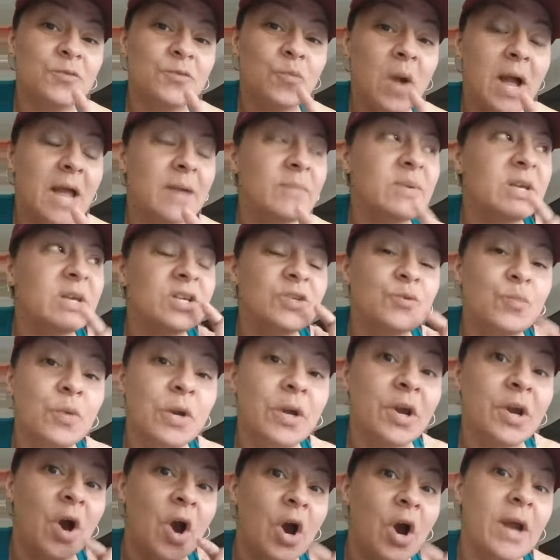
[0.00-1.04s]
Why? Because
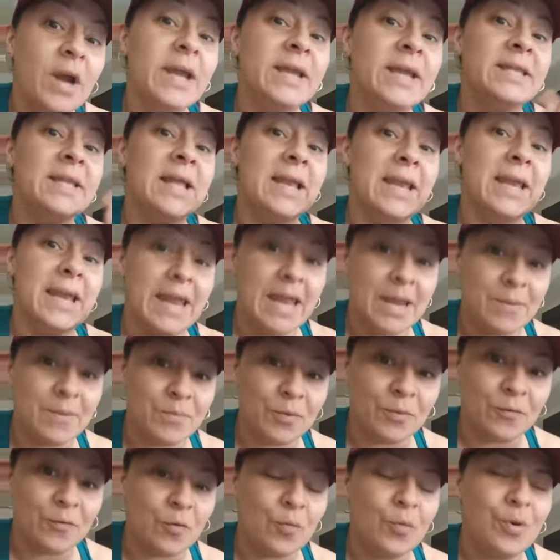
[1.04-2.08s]
we are in the labor
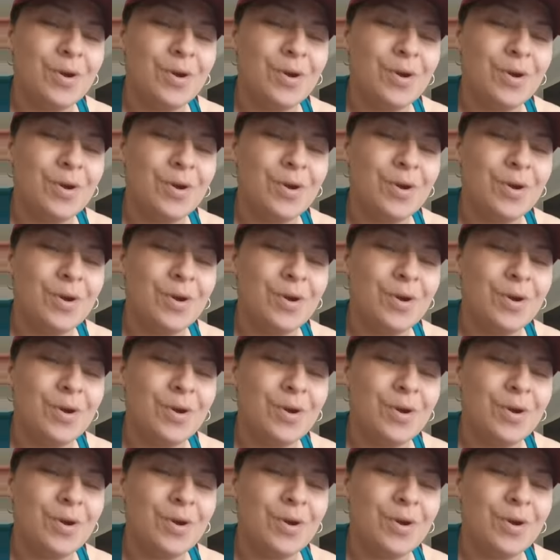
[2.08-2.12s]
room.